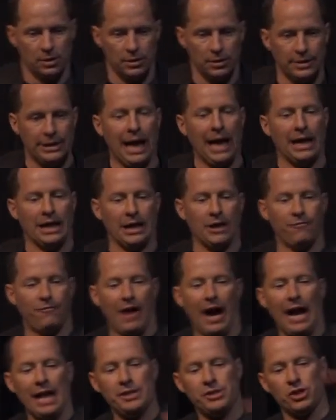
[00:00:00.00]
Yeah, if
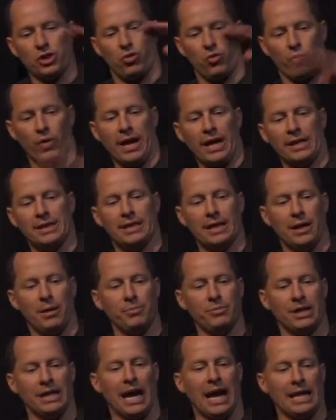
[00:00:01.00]
I degrade
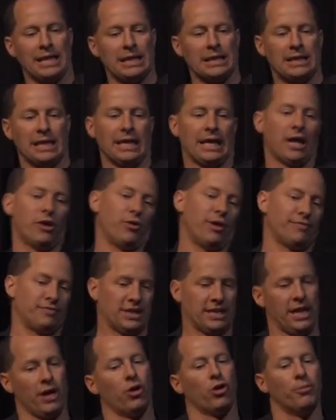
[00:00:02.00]
them, then I can think I don't have
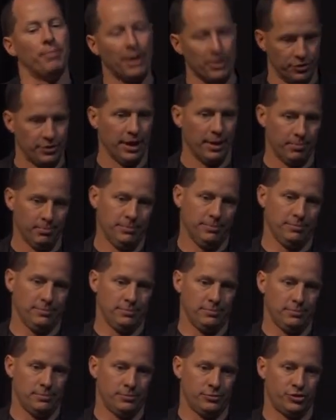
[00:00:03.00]
to care about them.
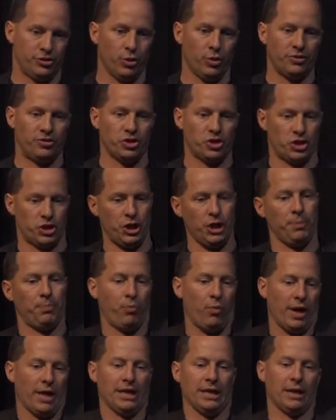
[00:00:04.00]
So it's a cheap
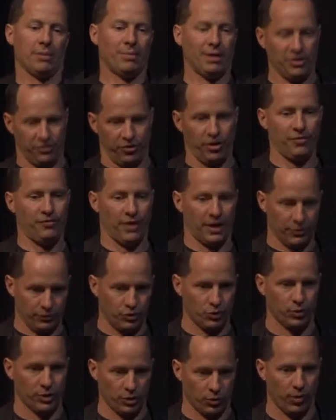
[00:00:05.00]
way to get myself out of
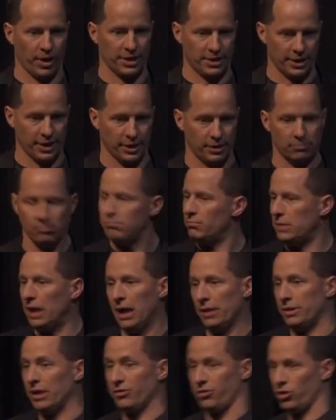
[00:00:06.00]
doing the right thing.
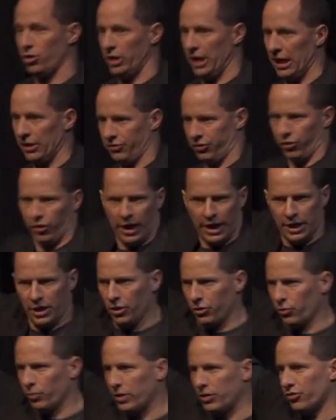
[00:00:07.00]
Yeah, that's a good answer. Any
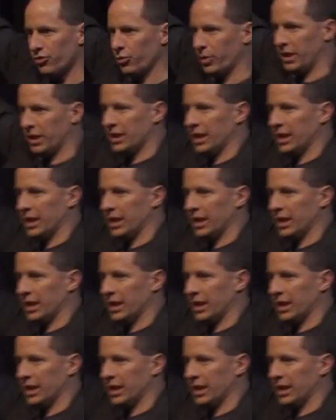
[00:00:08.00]
other reasons we can